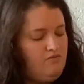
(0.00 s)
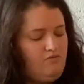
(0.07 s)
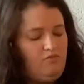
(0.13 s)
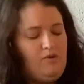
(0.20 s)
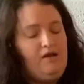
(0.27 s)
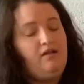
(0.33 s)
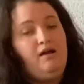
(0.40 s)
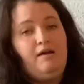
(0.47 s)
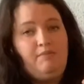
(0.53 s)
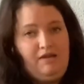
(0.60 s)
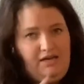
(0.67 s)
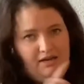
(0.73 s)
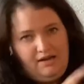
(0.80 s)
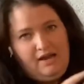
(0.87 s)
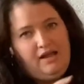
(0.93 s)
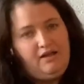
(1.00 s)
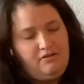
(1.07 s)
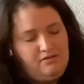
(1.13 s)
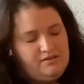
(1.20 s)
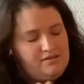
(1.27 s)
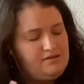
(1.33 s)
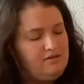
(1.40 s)
Well, I mean,
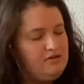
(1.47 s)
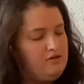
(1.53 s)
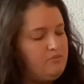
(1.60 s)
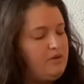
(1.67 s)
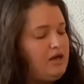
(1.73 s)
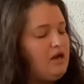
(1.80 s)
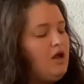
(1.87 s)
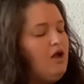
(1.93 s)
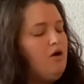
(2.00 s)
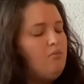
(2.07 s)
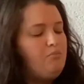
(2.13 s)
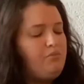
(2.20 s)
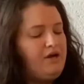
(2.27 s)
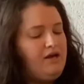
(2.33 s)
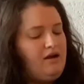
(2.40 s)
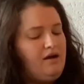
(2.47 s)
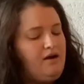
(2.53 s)
angles a little bit, but